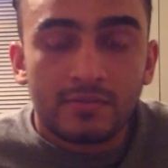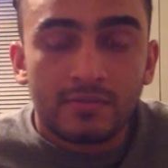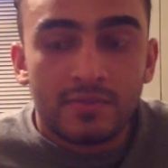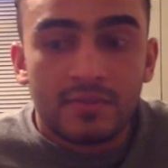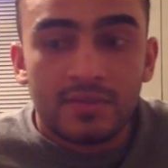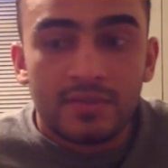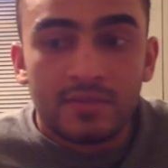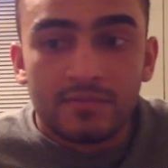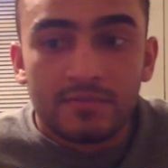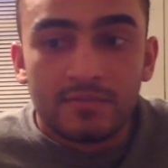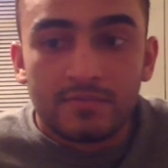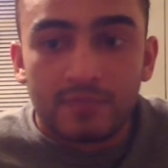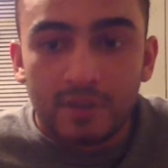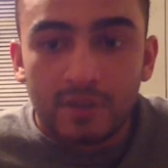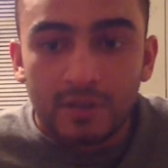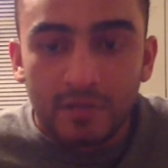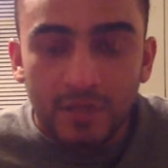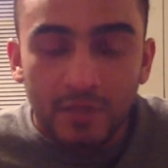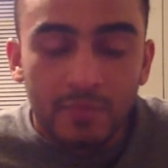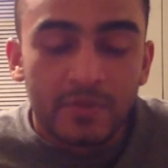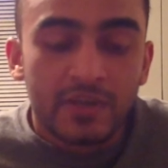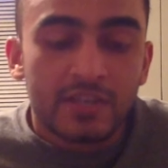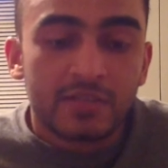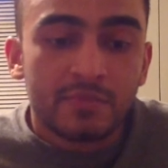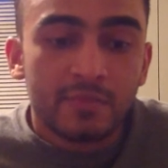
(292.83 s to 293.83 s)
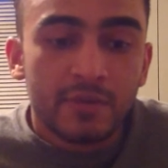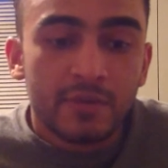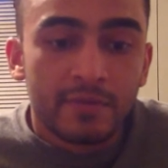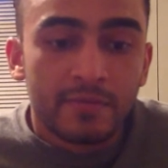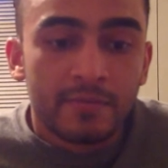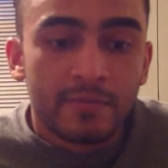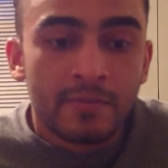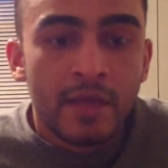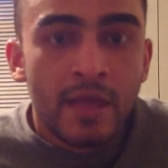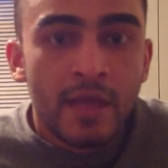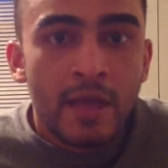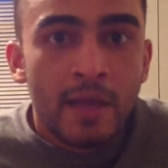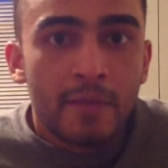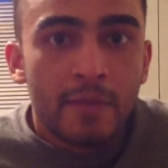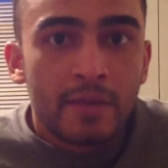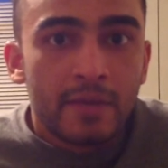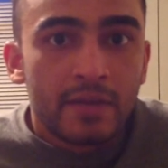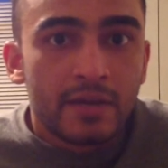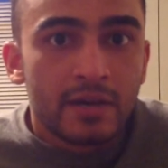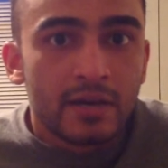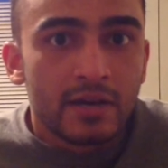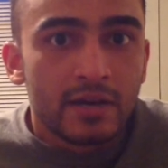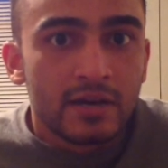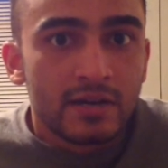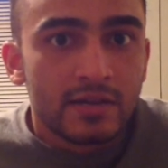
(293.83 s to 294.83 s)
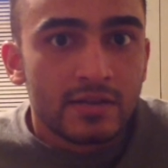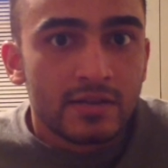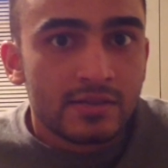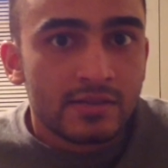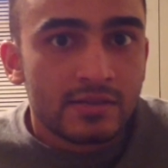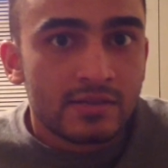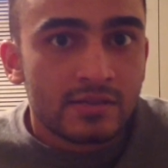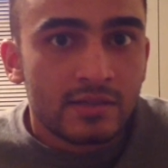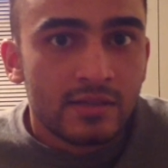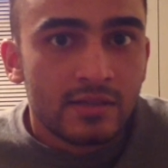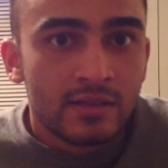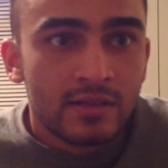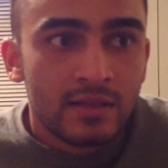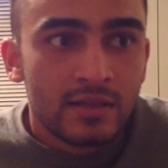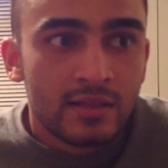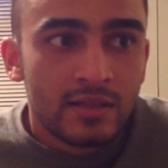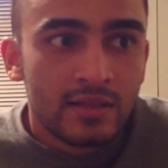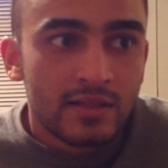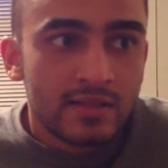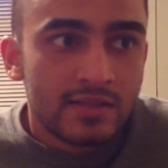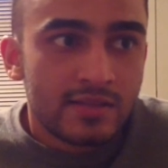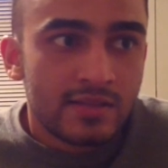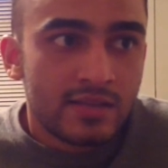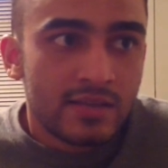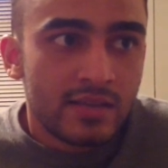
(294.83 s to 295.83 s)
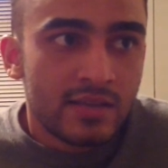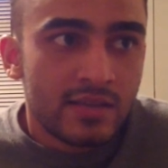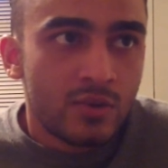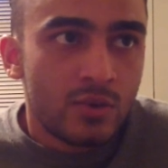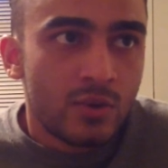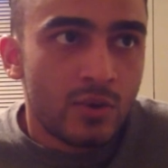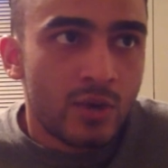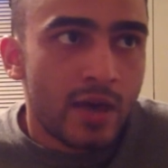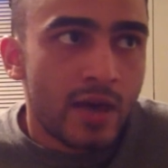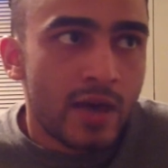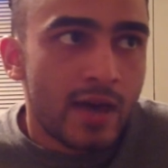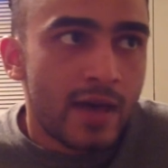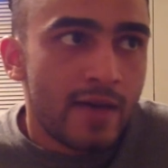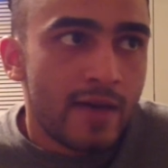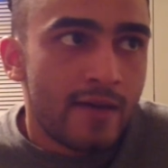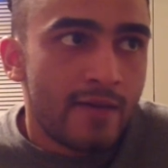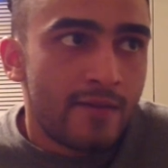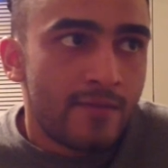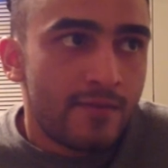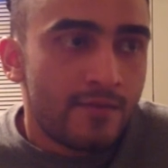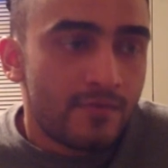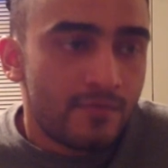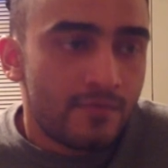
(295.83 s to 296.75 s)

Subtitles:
Let me explain. Because let's say you have